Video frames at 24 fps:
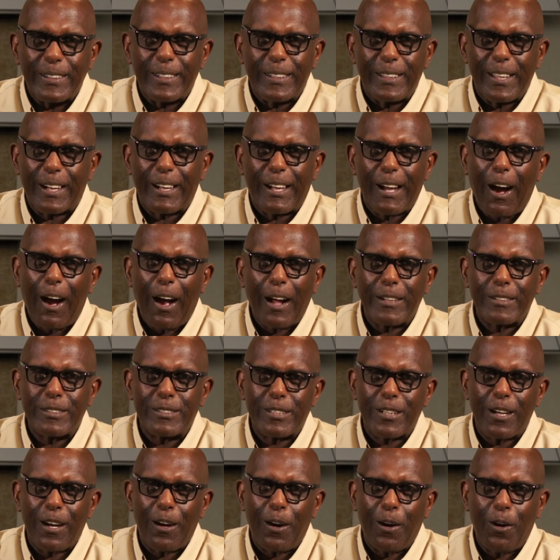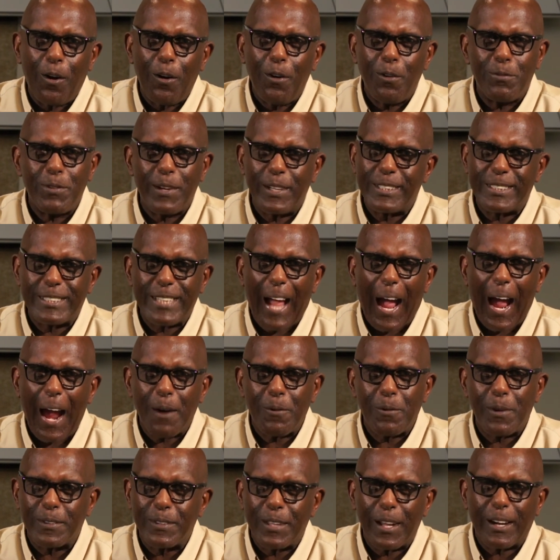
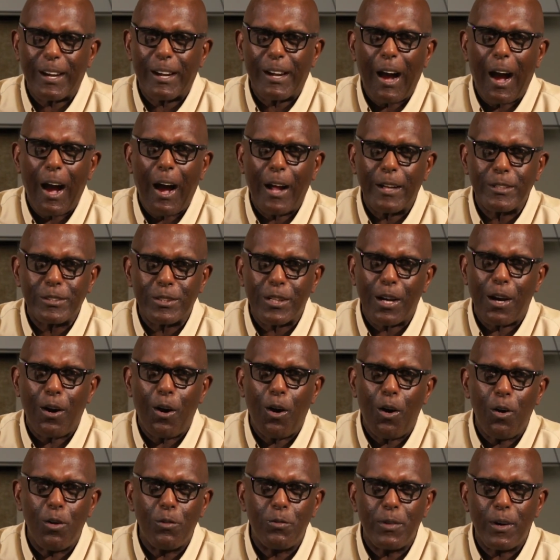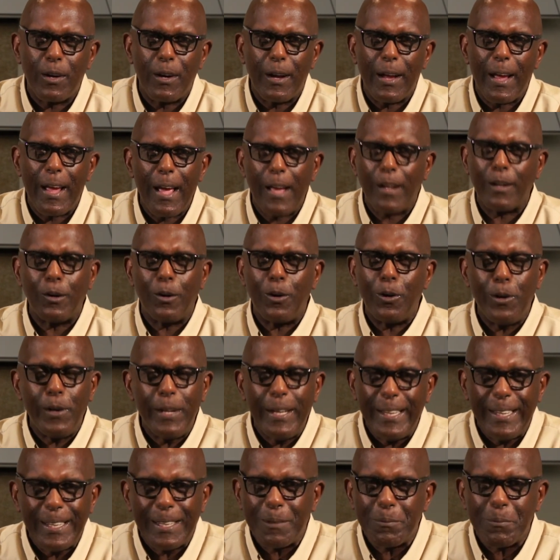Jireh, the God Jehovah
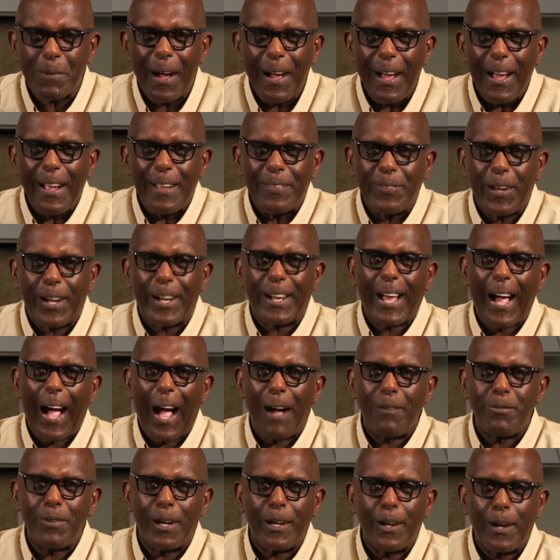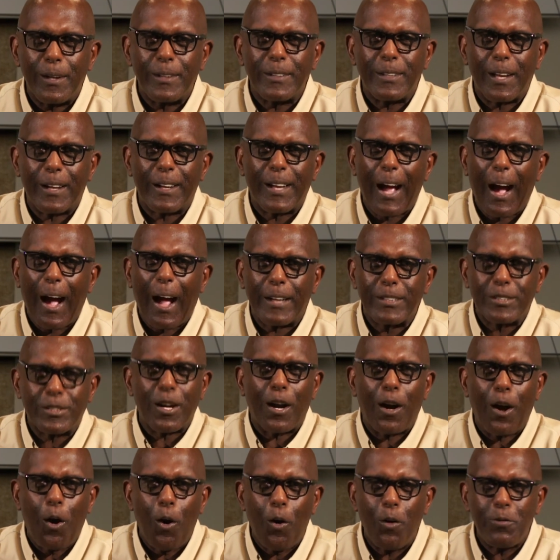Elohim, the God
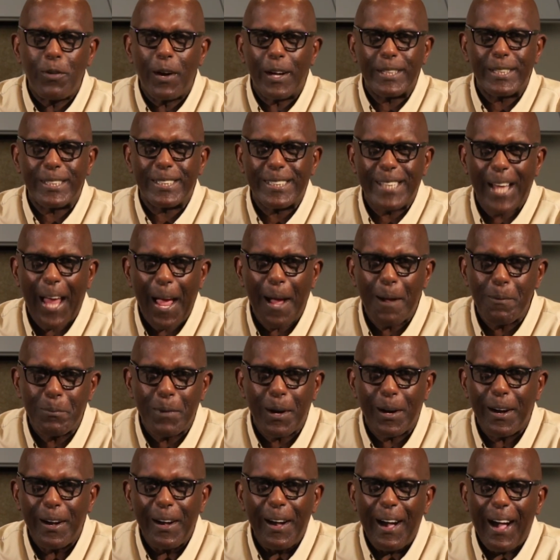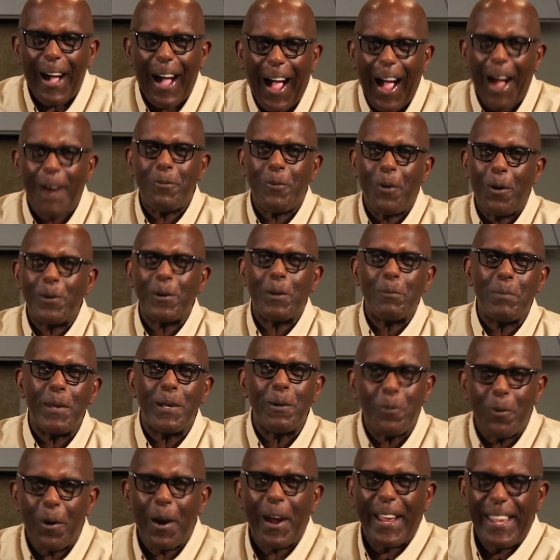Jehovah Shammah. I want to be
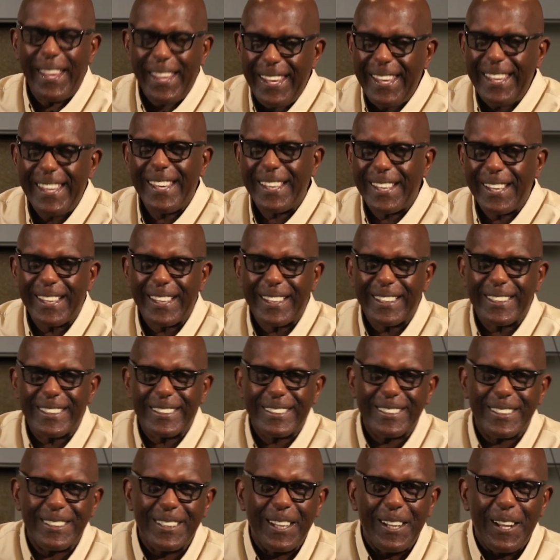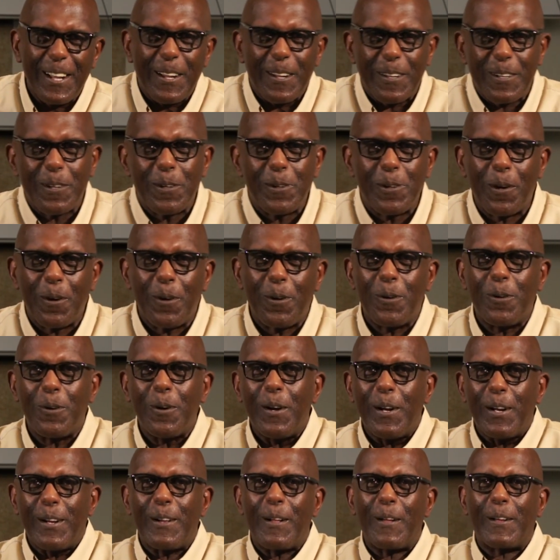where he is. You know,
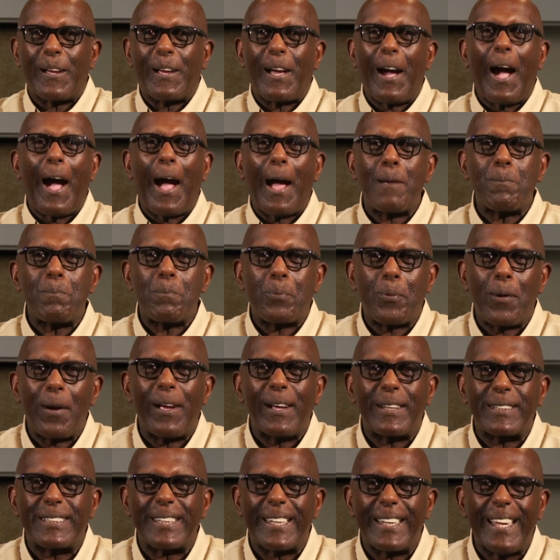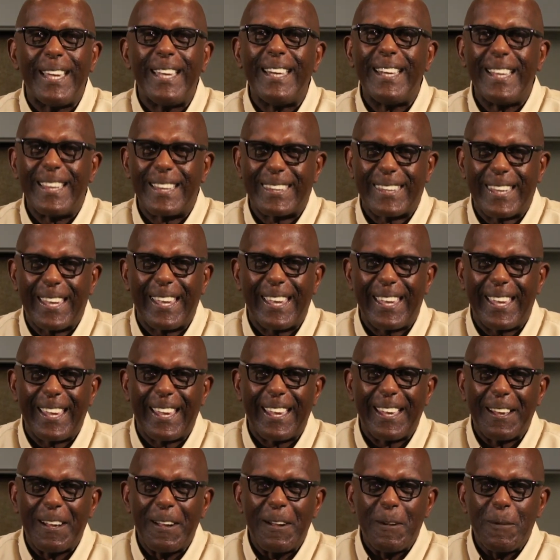God plus
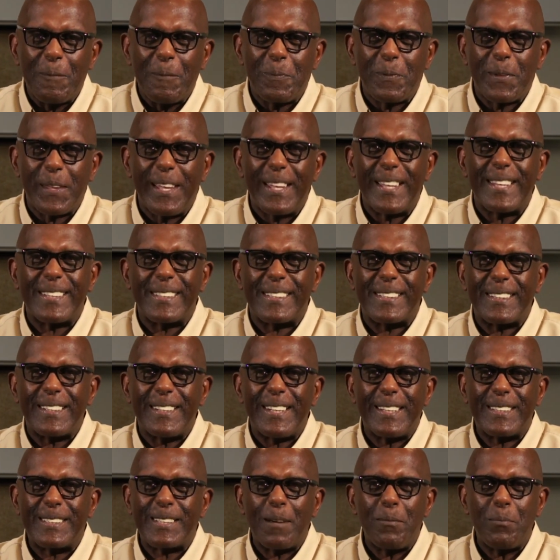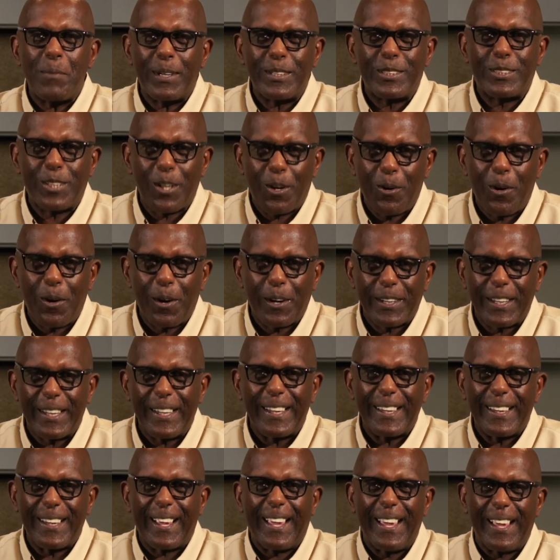anything is a
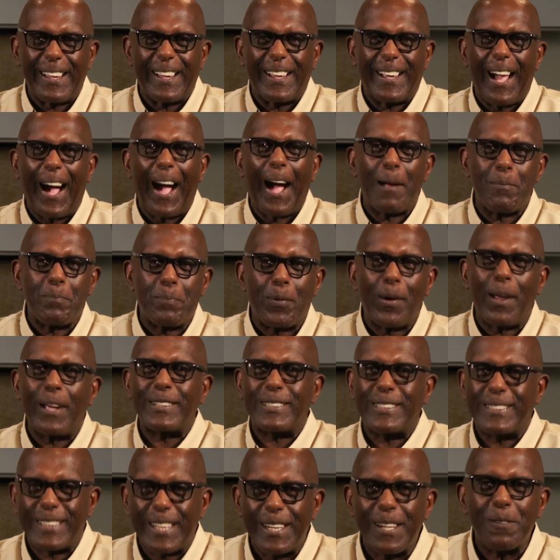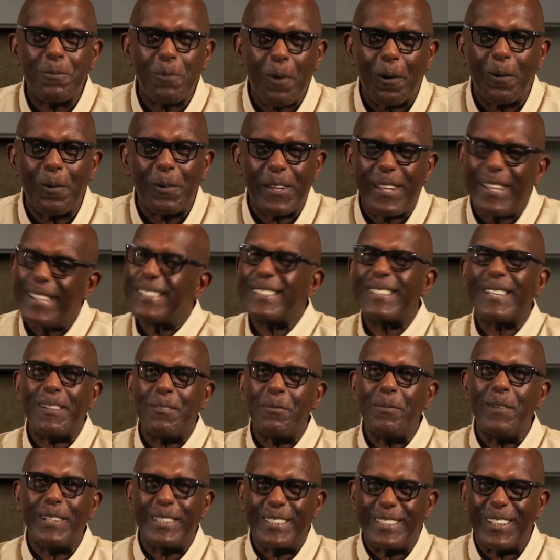majority. God plus zero is the
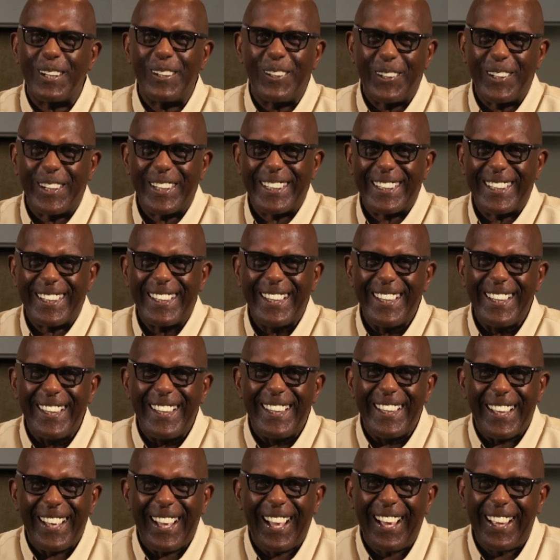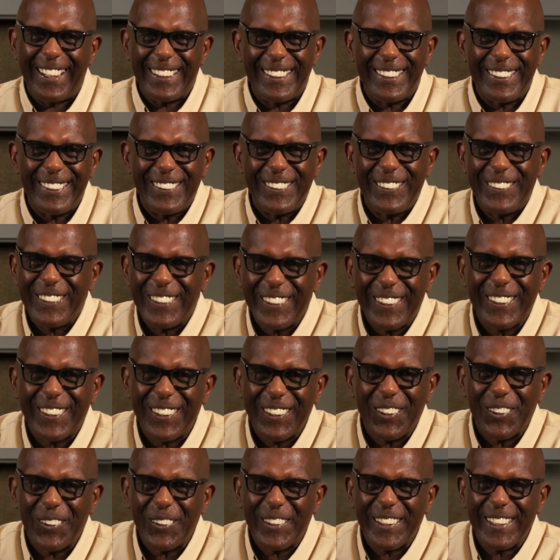majority. Hallelujah,
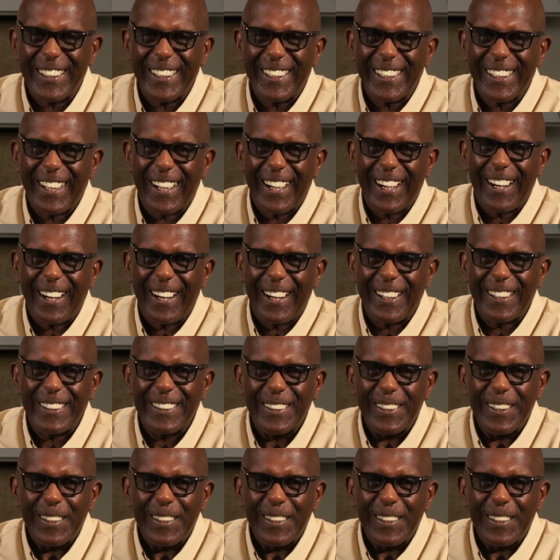glory to God.